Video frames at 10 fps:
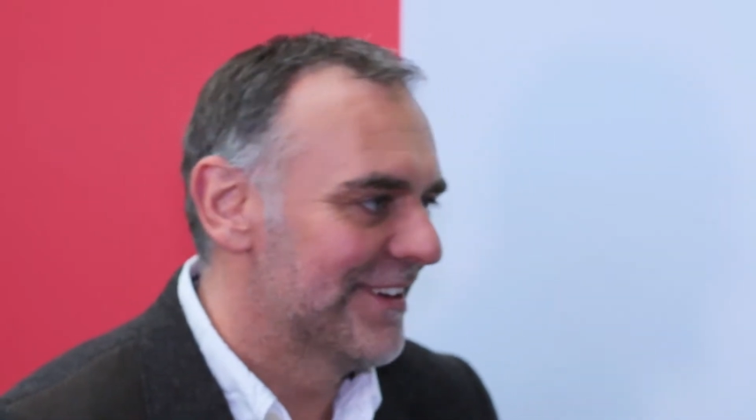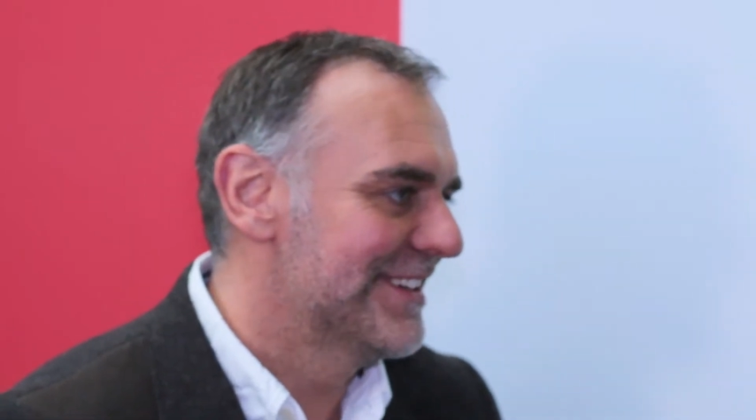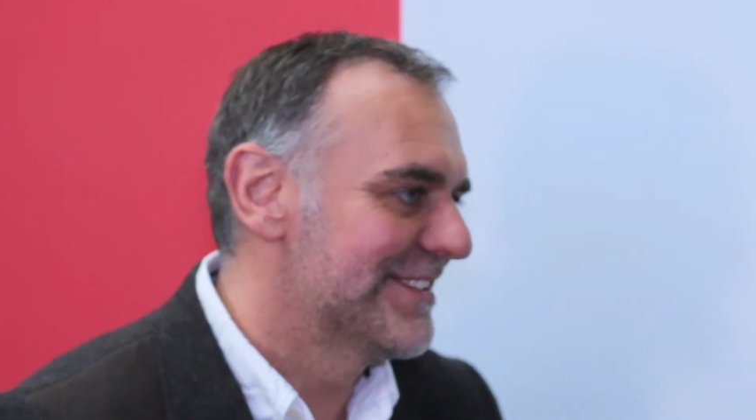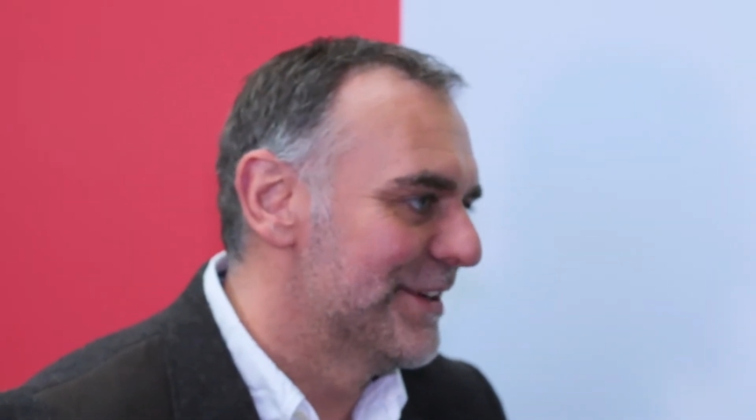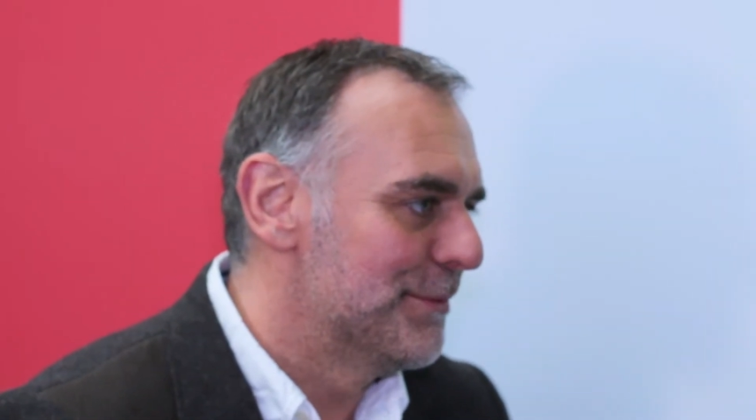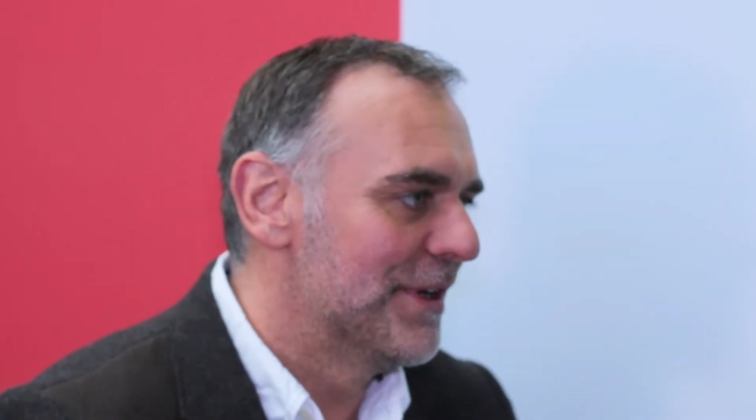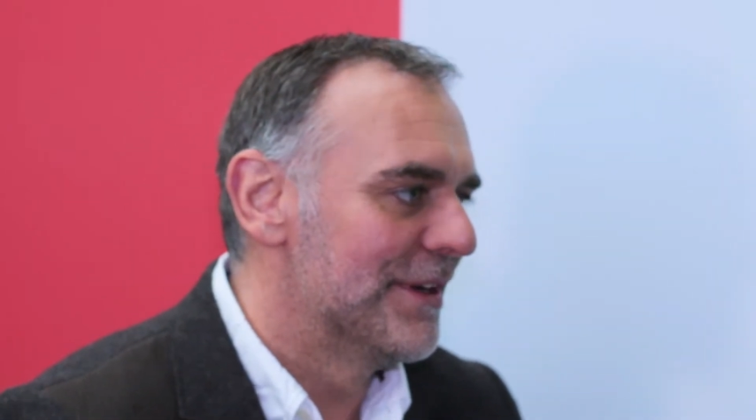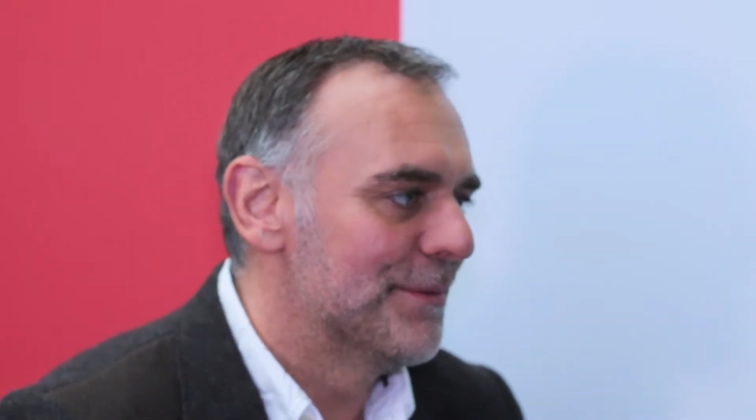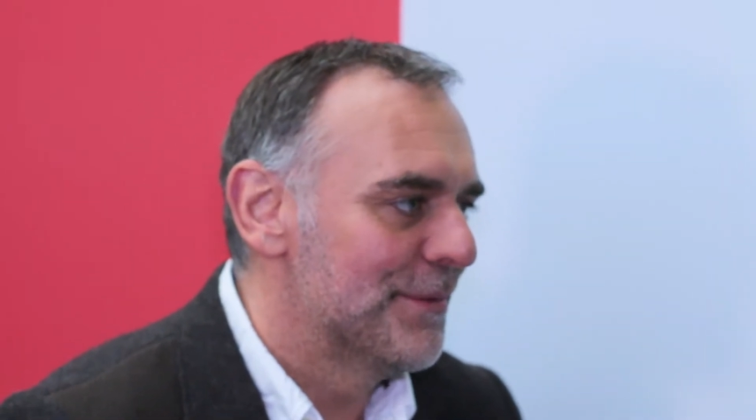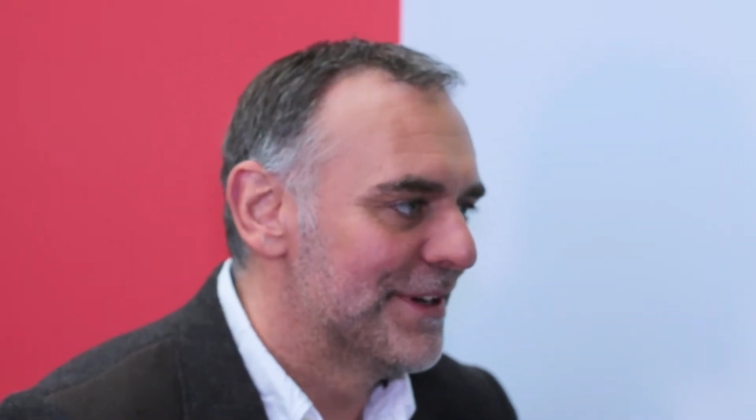like I say,
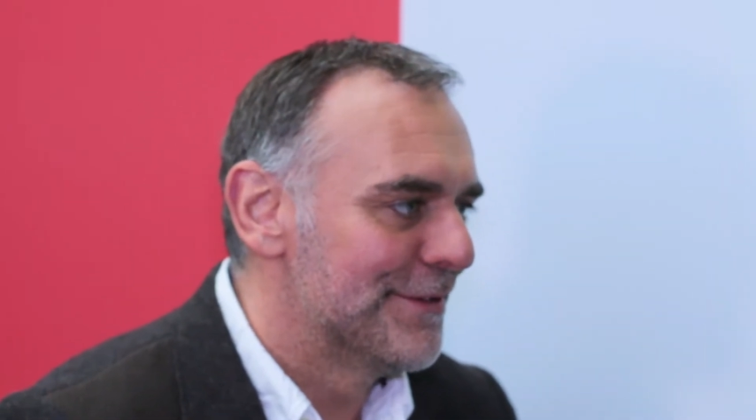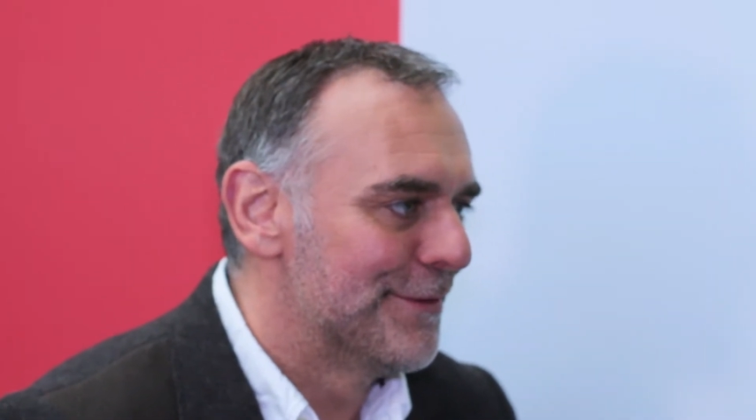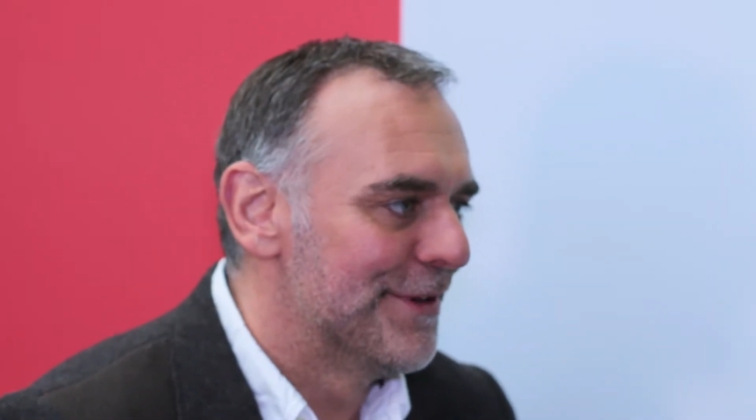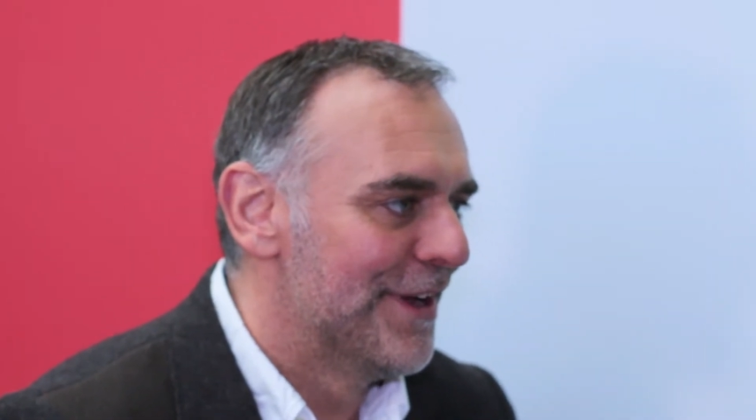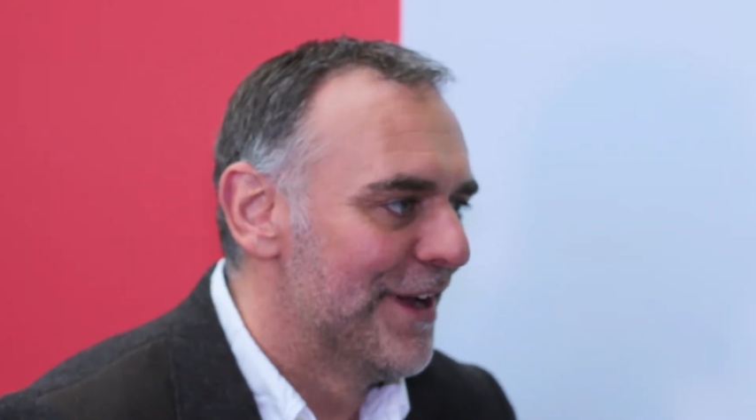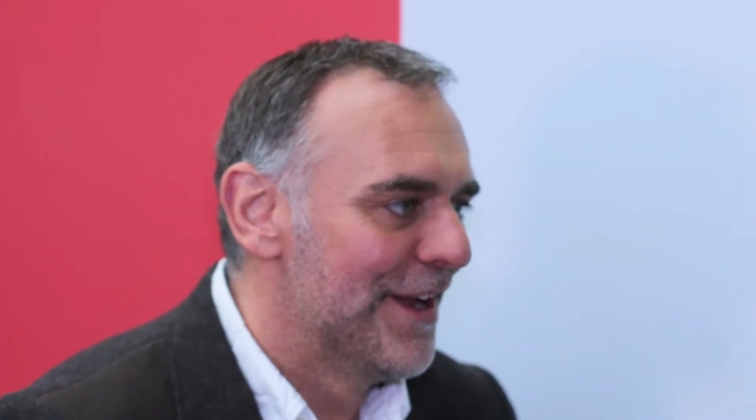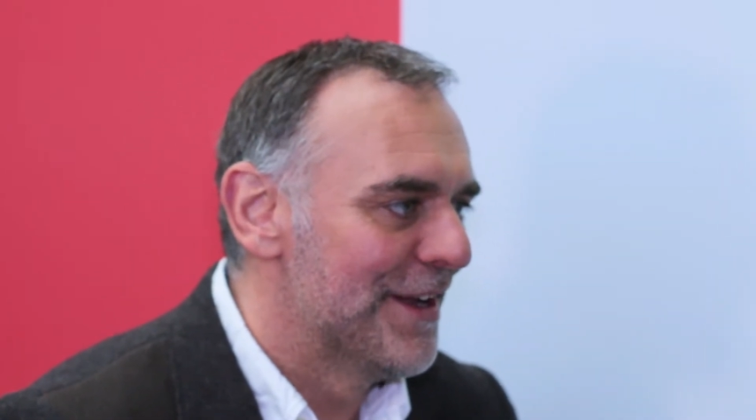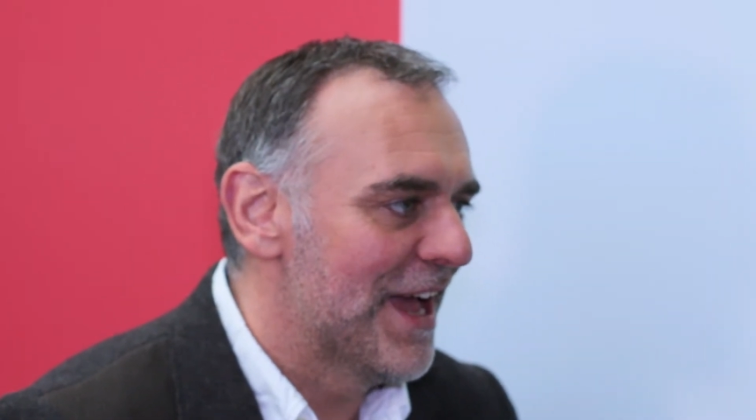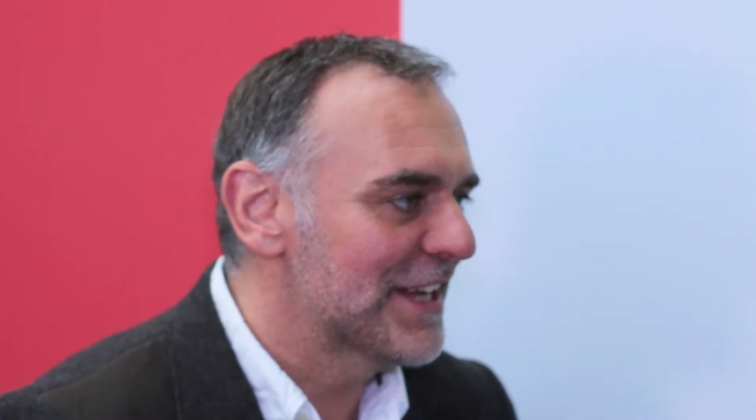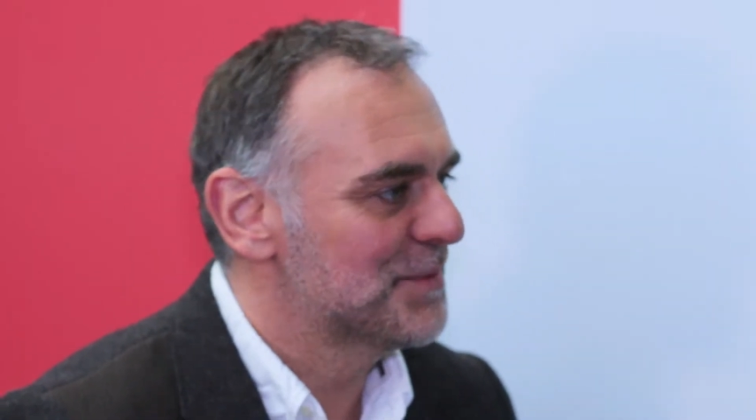
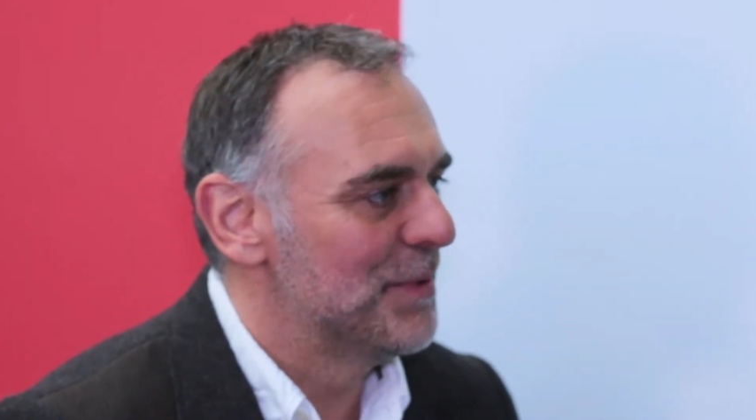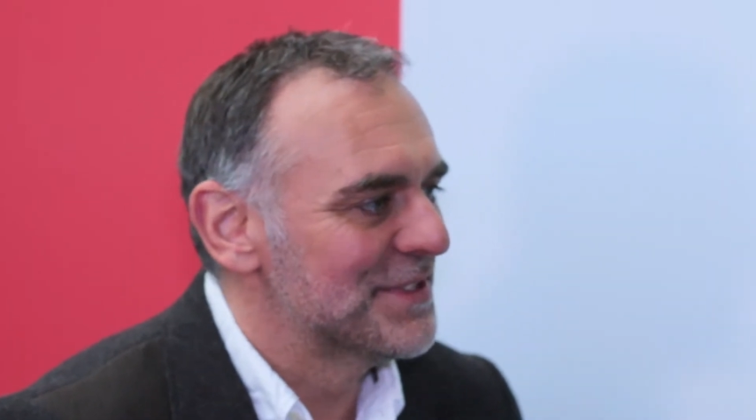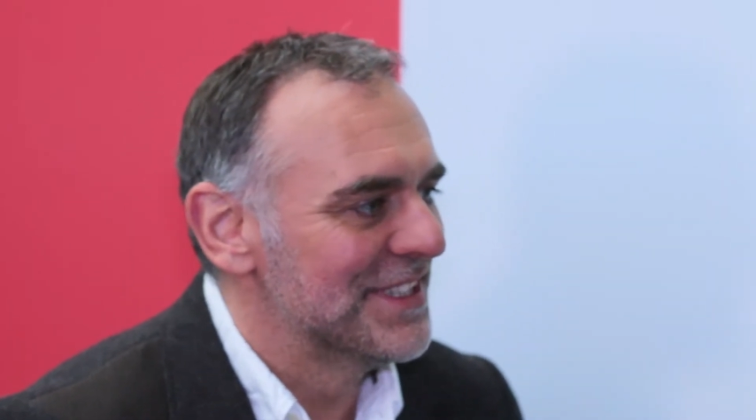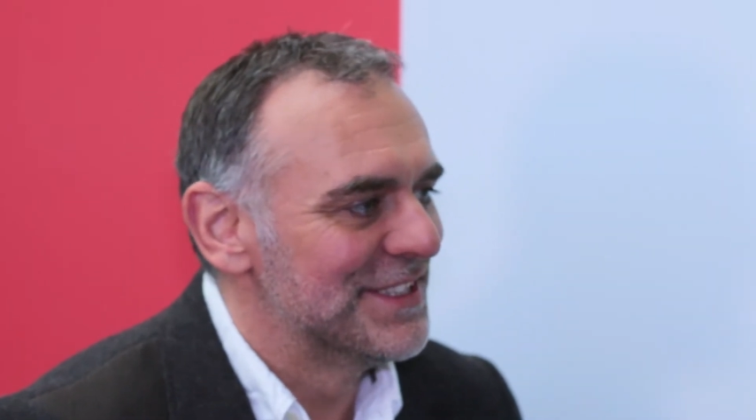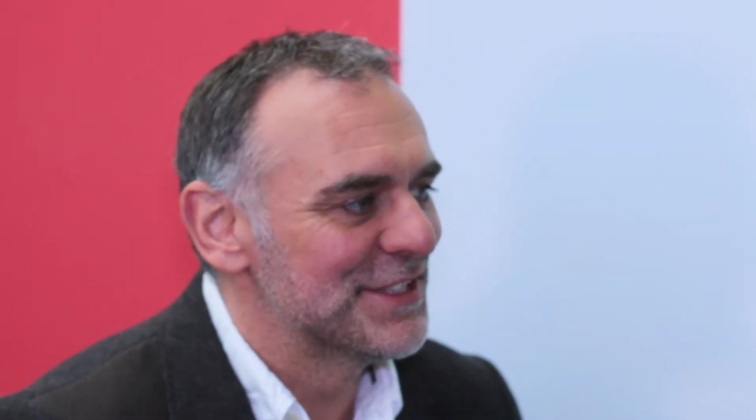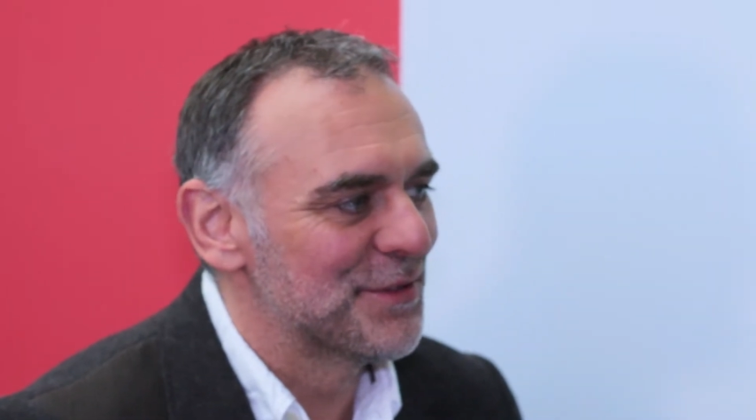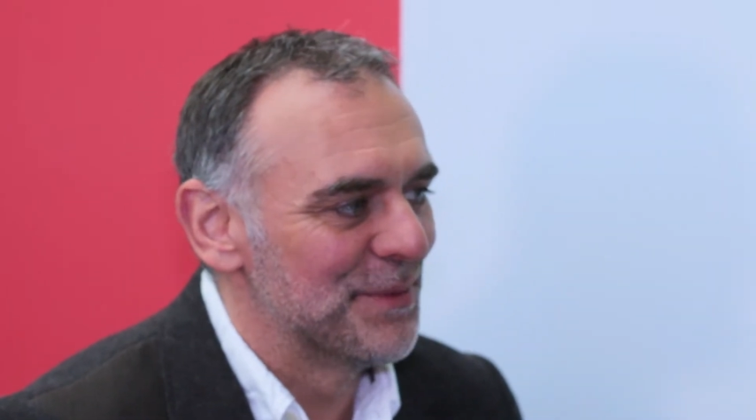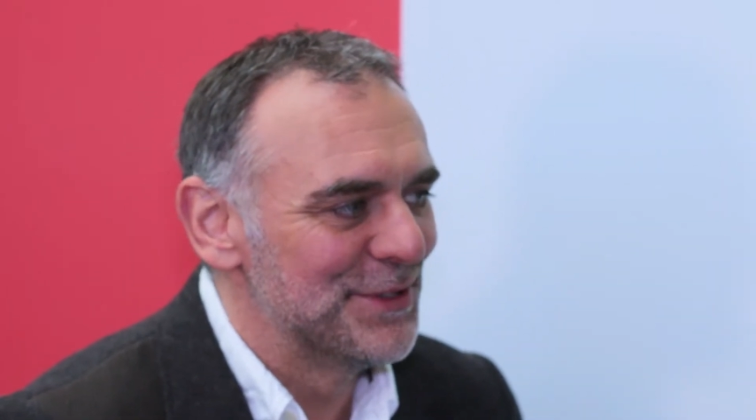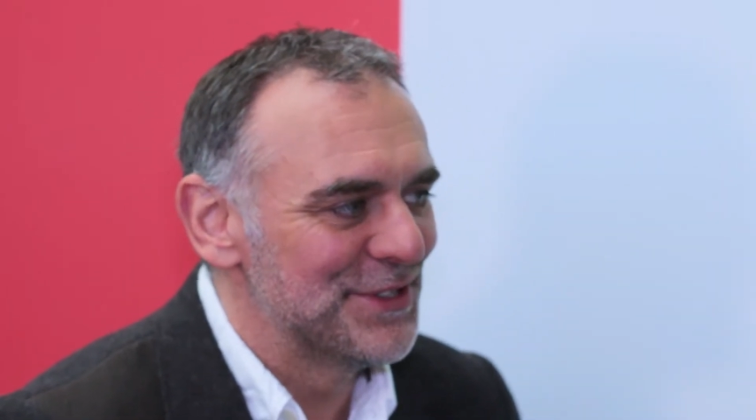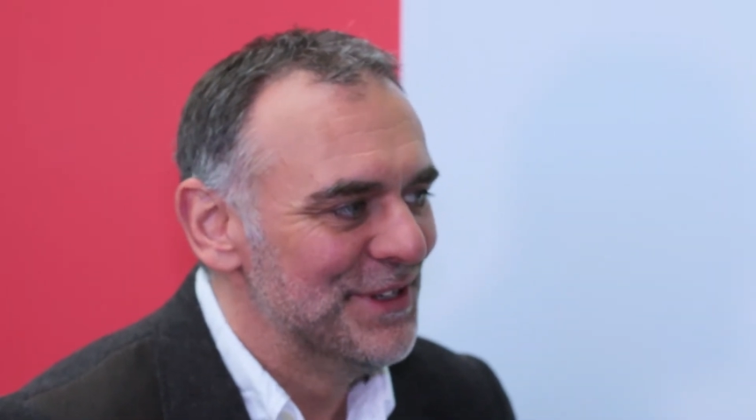we're experts in
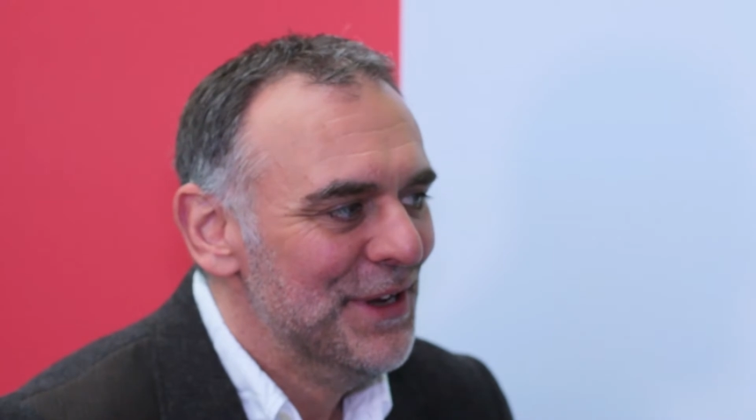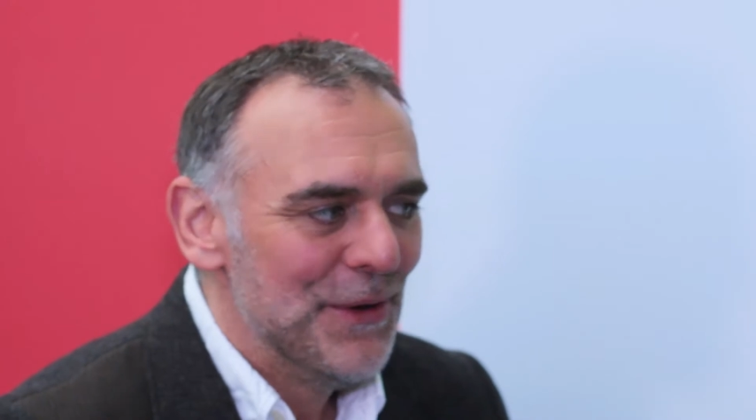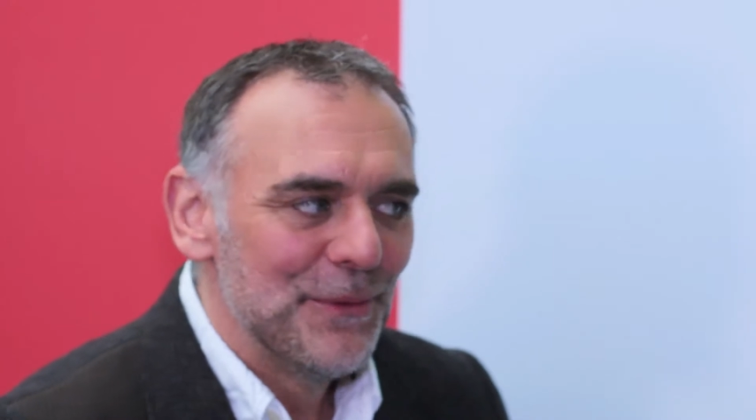distribution.